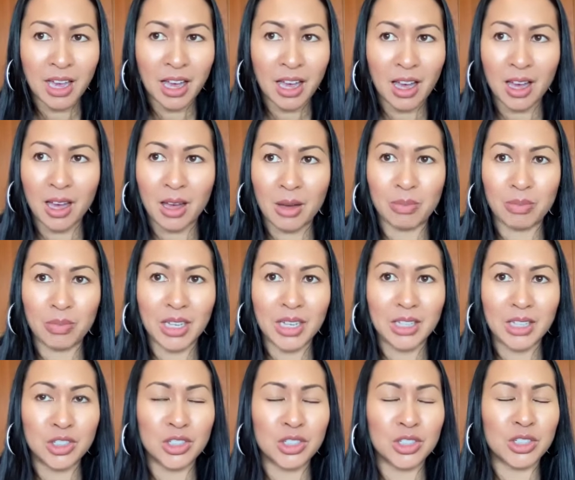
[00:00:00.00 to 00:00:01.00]

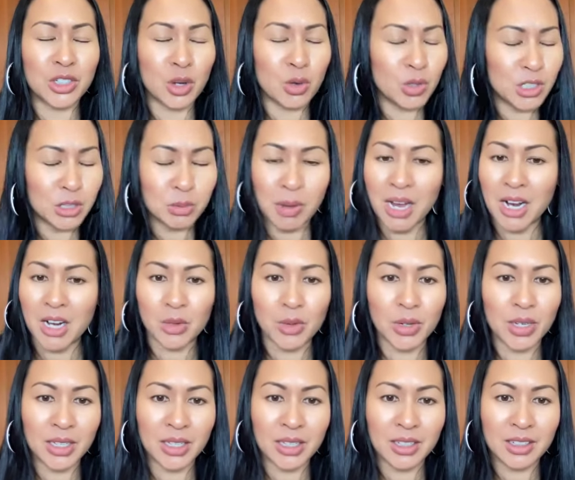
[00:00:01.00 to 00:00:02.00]
It's so
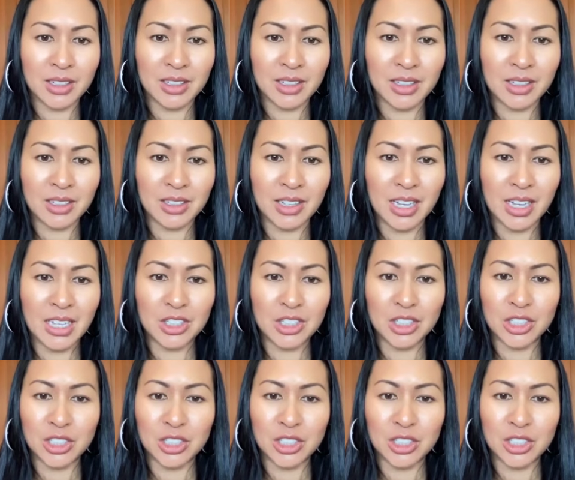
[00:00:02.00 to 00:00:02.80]
inspiring. It's